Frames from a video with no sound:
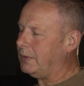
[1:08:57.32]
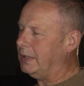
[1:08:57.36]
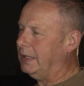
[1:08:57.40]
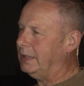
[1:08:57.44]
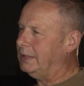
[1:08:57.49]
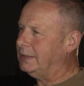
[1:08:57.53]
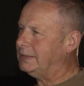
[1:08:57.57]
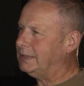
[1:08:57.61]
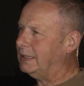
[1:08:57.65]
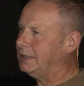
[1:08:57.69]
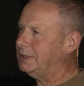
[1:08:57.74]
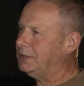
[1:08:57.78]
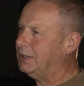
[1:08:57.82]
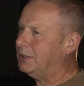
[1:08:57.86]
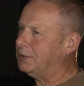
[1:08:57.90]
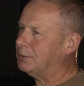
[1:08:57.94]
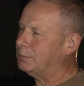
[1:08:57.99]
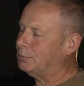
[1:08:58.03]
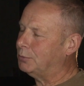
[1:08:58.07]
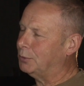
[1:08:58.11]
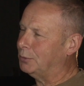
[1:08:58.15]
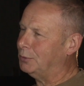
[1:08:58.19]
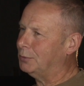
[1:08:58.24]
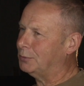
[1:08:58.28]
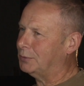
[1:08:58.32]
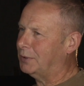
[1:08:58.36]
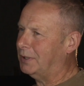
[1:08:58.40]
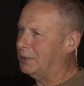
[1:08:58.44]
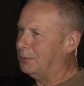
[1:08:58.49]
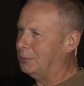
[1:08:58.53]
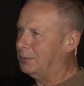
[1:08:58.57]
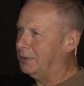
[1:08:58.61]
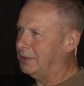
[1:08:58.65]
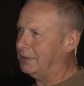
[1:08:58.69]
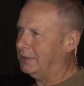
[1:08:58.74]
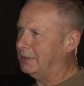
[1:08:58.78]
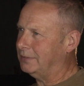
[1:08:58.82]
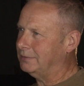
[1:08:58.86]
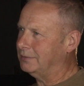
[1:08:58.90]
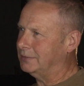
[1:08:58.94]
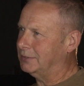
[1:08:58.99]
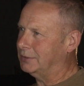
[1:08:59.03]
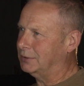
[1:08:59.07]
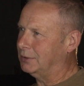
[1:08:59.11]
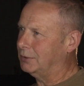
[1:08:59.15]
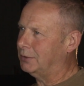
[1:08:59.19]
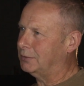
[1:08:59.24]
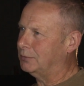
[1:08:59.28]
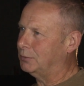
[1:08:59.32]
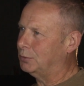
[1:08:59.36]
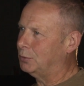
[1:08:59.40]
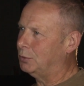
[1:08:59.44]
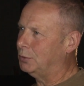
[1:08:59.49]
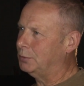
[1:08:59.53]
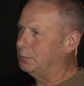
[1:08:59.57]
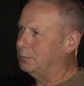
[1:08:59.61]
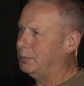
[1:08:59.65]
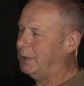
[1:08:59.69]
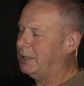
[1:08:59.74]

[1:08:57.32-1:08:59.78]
He said, yes, but look round here. There's a lot of old